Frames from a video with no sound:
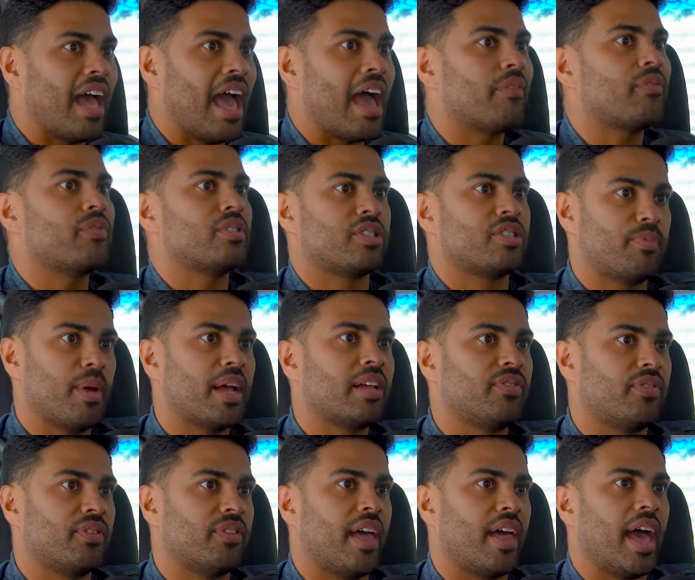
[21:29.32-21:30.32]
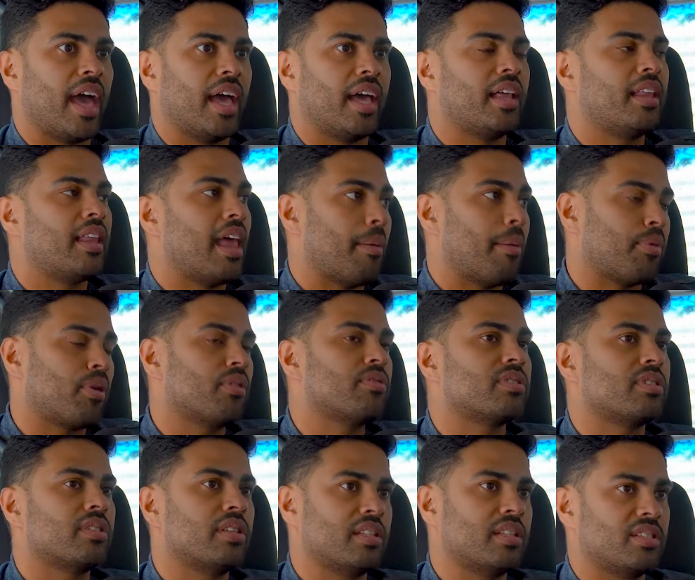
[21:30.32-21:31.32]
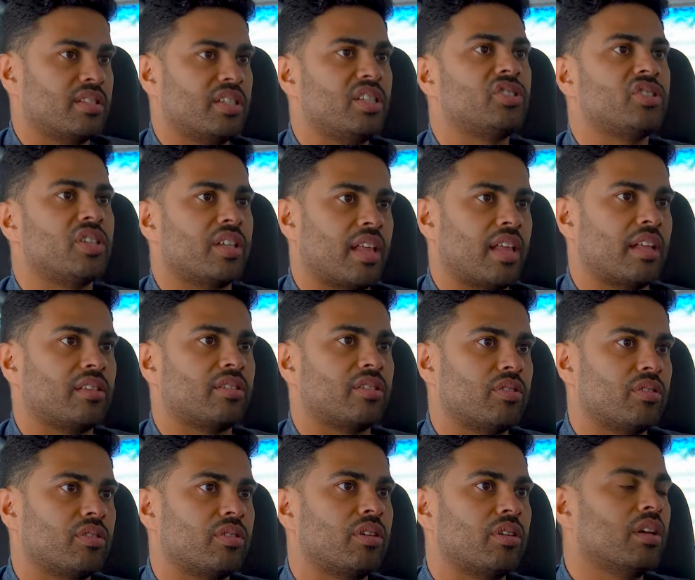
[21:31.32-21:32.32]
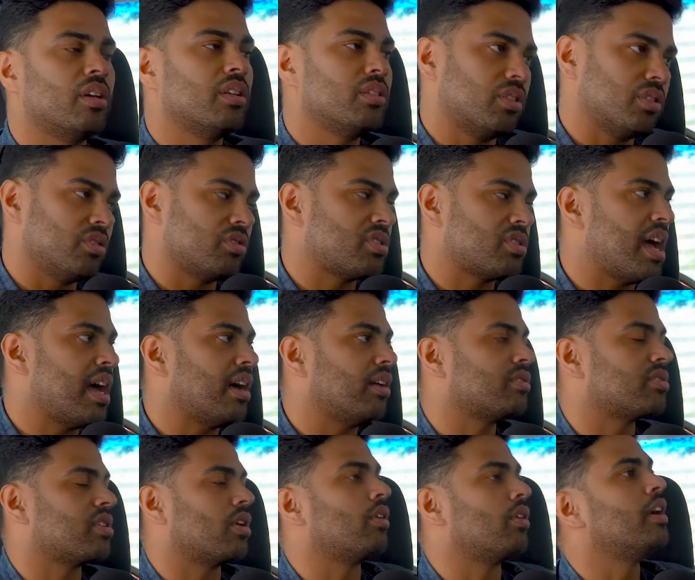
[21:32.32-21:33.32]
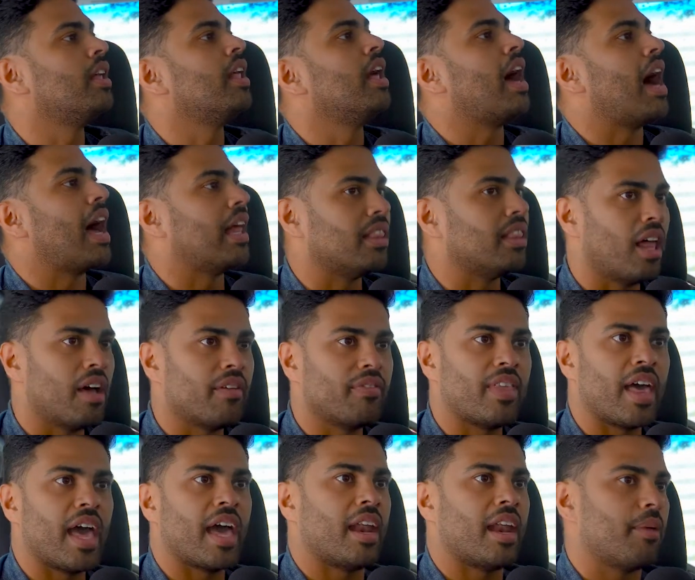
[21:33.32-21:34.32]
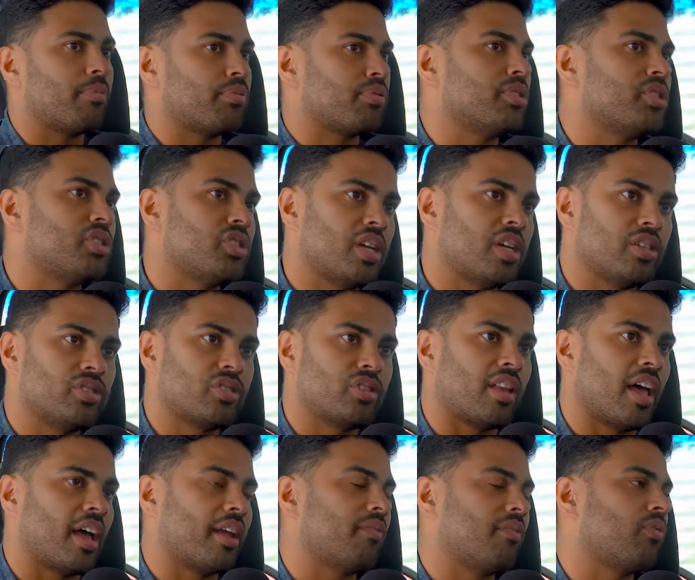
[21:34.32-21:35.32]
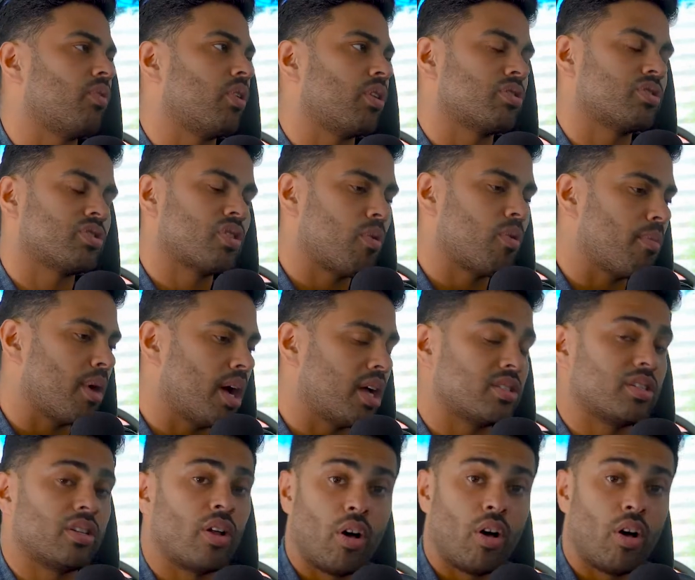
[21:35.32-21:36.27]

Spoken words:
have respect for that and that person that's teaching that to your child. So I love that, and I appreciate your line of work so much.